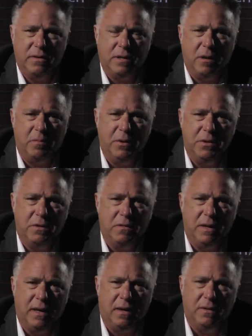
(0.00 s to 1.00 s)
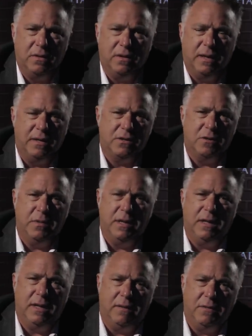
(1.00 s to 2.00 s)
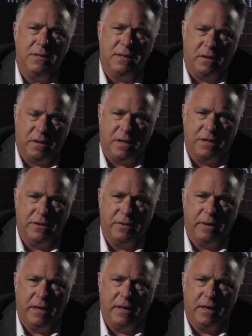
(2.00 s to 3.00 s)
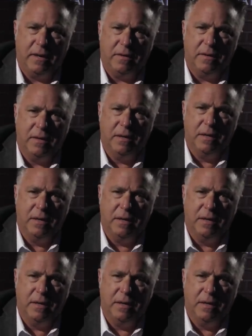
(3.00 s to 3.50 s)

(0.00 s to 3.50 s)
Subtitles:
It's like abuse of the elderly on so many levels in our country right now.